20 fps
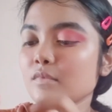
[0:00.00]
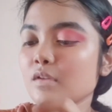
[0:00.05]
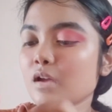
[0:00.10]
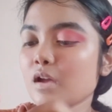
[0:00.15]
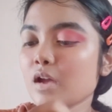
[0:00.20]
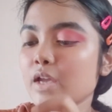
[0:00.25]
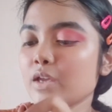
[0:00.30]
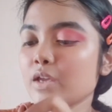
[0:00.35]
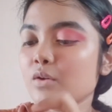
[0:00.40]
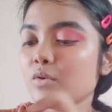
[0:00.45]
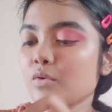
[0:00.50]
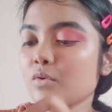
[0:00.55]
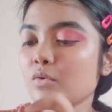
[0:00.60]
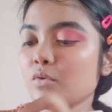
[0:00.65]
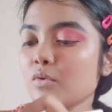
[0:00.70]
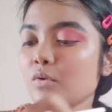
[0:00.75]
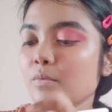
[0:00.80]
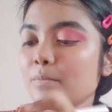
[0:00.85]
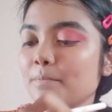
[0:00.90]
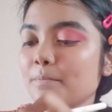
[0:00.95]
I
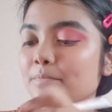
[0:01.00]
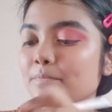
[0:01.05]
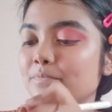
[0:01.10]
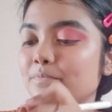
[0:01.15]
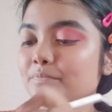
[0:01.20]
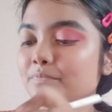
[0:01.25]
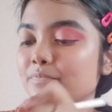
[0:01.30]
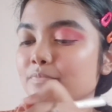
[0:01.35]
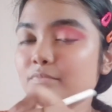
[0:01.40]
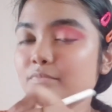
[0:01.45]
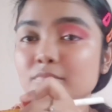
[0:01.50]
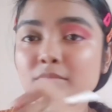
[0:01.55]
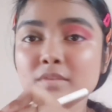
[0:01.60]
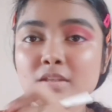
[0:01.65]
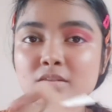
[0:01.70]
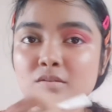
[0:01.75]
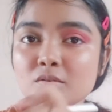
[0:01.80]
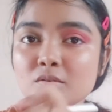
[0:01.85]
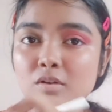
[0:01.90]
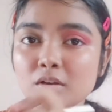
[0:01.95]
hope
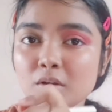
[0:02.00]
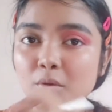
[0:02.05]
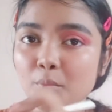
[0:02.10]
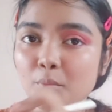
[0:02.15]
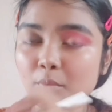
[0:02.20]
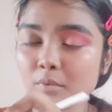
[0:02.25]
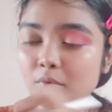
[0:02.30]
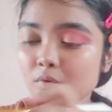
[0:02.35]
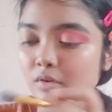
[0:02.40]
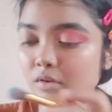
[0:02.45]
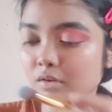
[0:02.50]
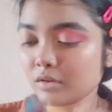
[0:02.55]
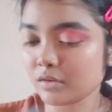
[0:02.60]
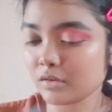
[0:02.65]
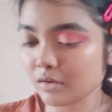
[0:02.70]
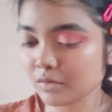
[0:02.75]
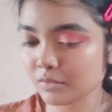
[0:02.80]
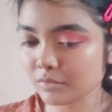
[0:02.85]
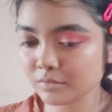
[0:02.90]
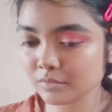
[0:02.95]
this gonna work
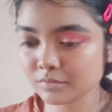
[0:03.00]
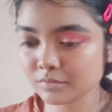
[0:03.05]
now.